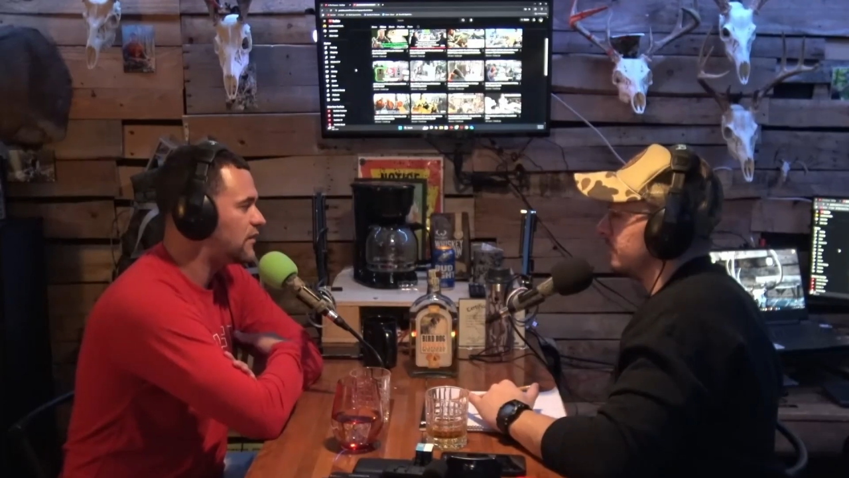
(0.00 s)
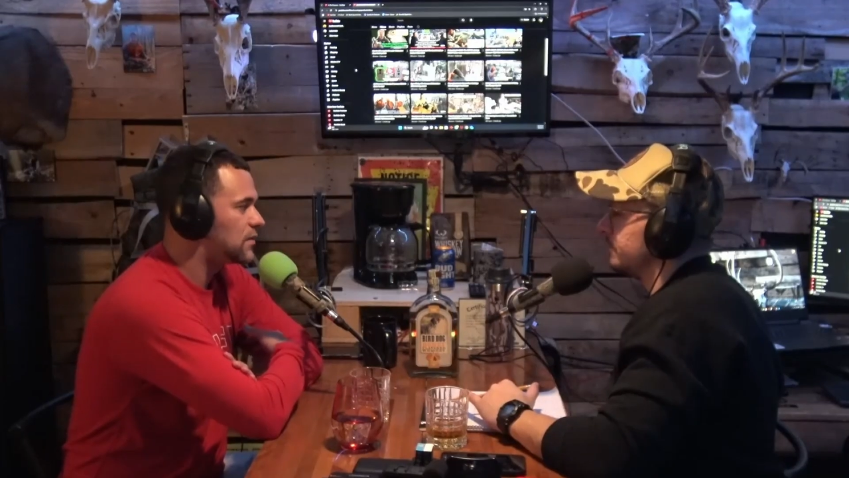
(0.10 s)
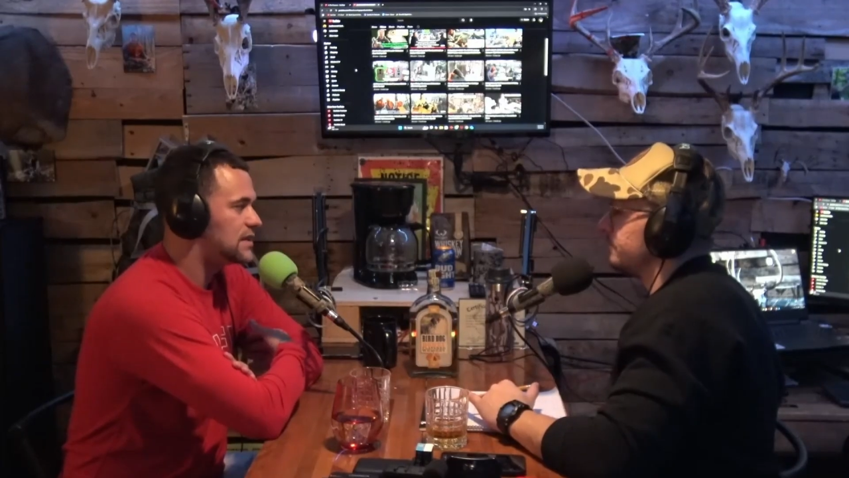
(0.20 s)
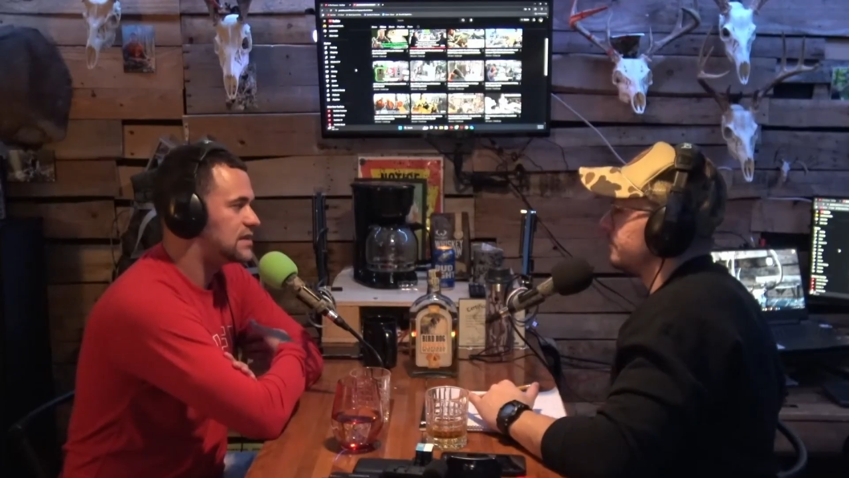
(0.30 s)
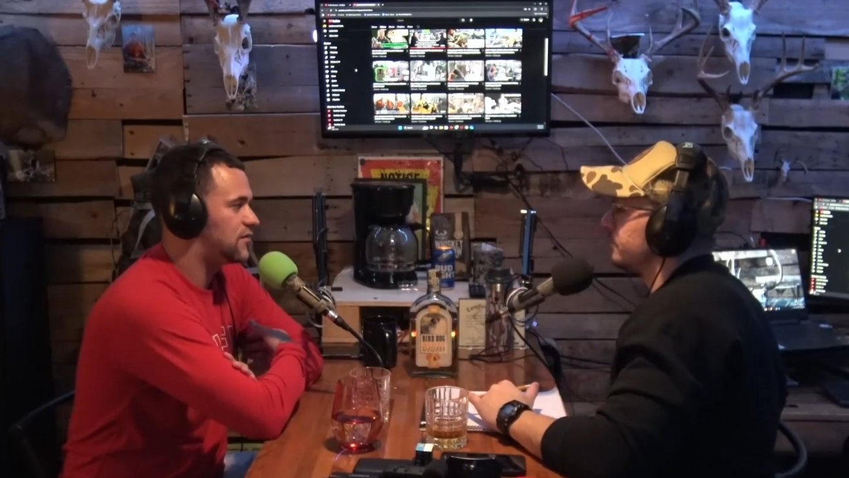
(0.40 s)

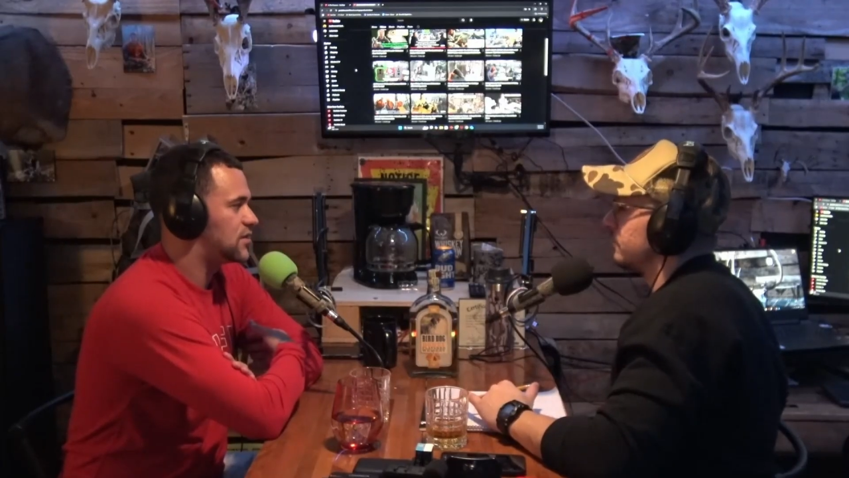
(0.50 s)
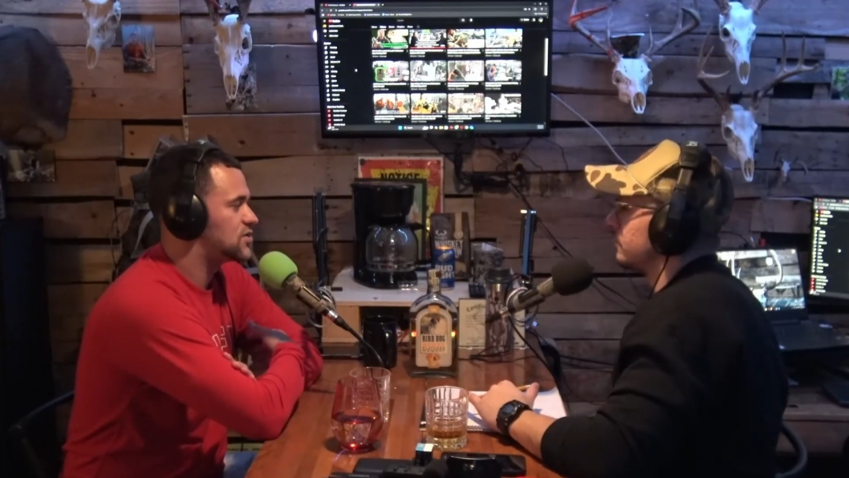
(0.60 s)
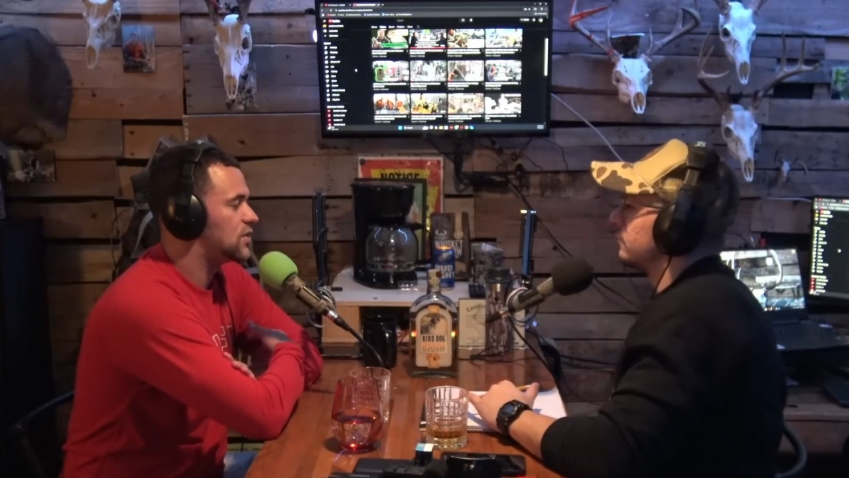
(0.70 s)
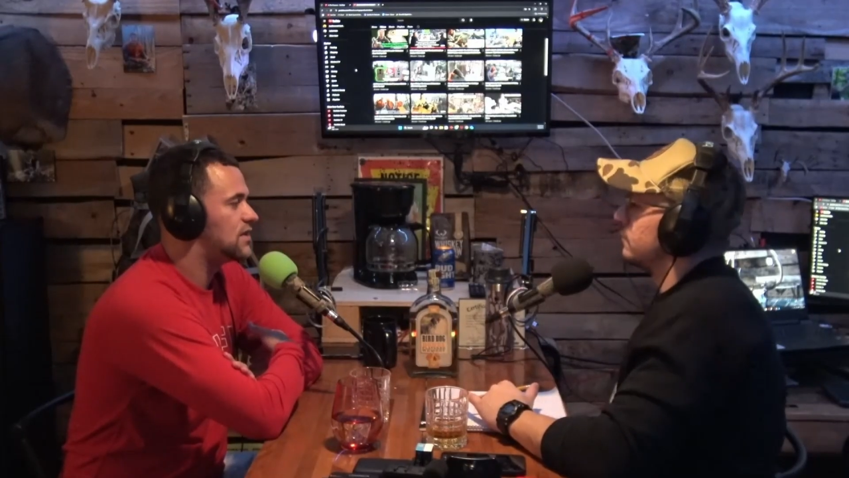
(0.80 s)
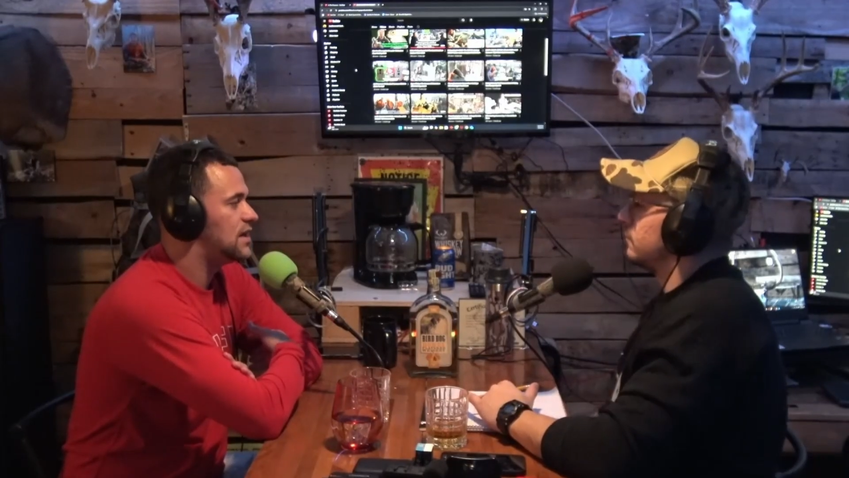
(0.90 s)
Everybody's different.
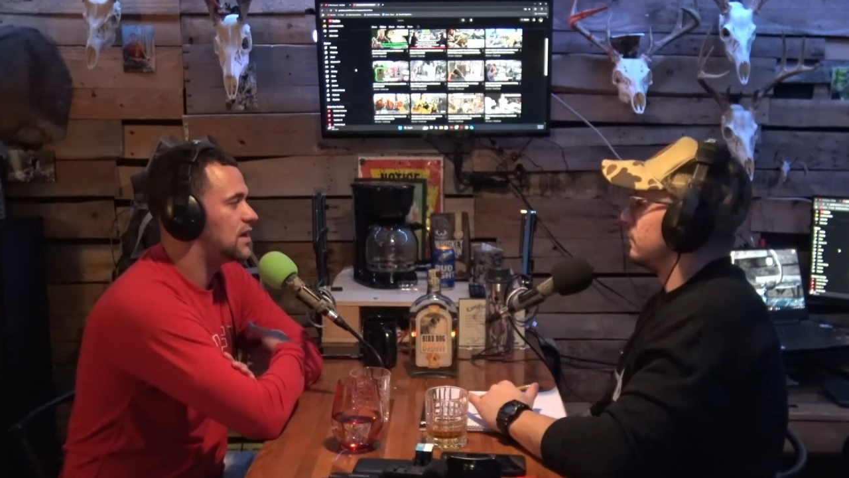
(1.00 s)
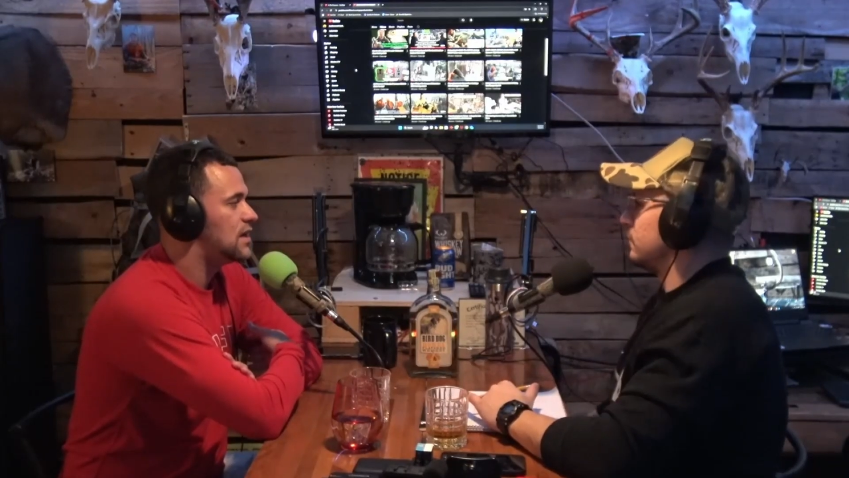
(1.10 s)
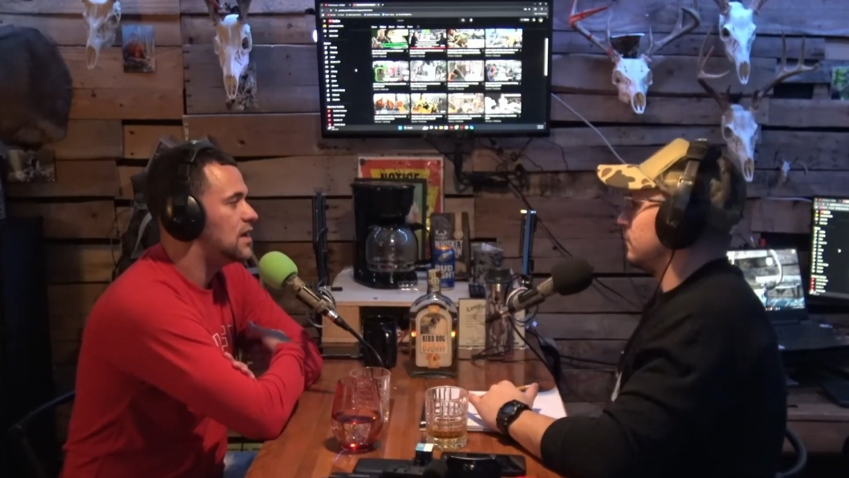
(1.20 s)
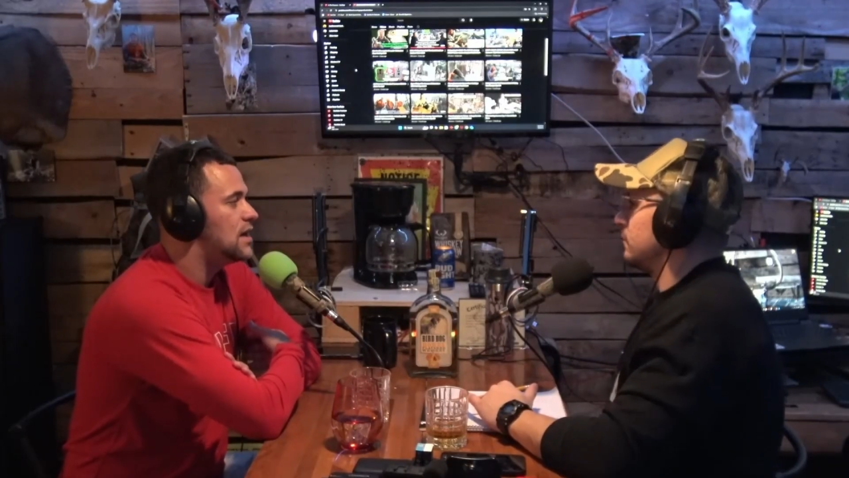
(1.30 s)
So I think